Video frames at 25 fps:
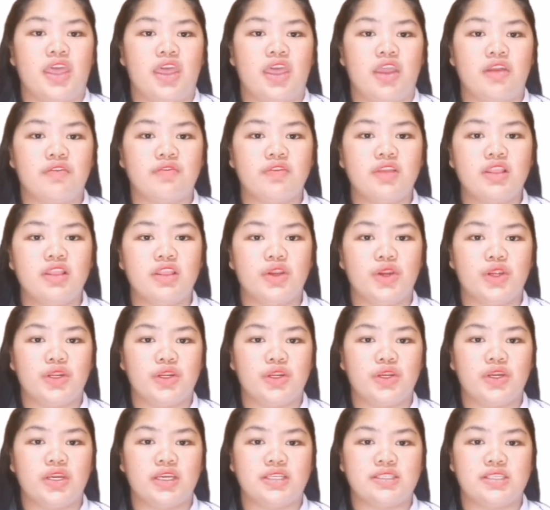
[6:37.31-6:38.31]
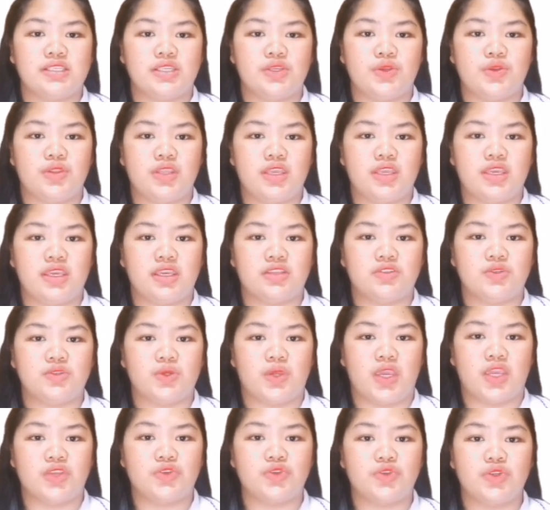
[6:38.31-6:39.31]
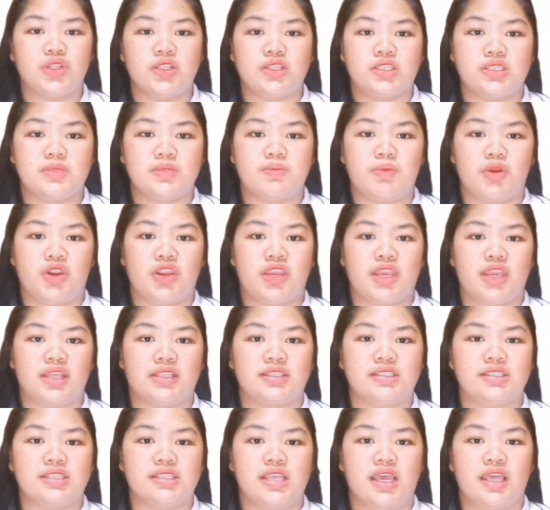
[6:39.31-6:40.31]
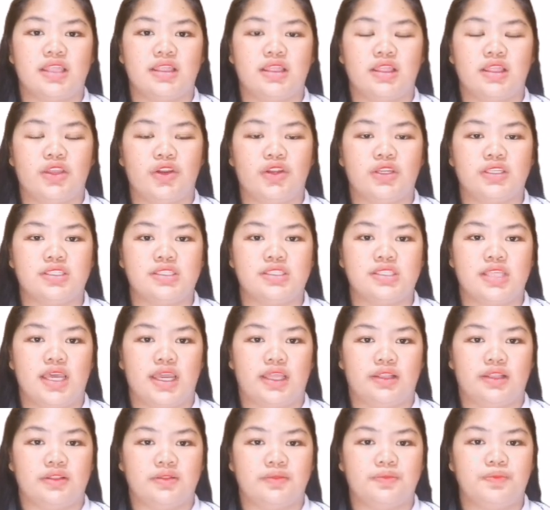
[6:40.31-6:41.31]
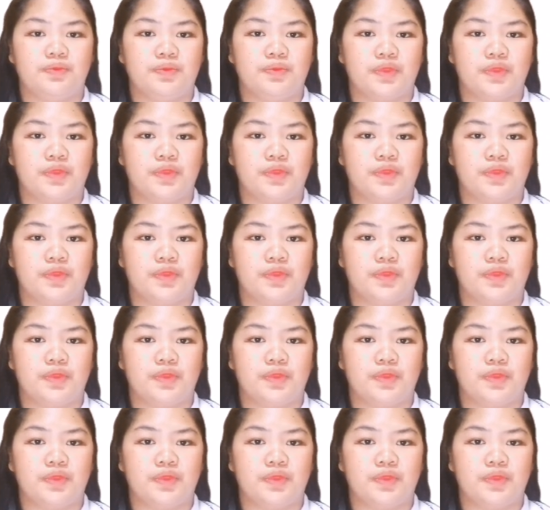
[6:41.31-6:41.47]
Every learner has a unique educational experience and learning style.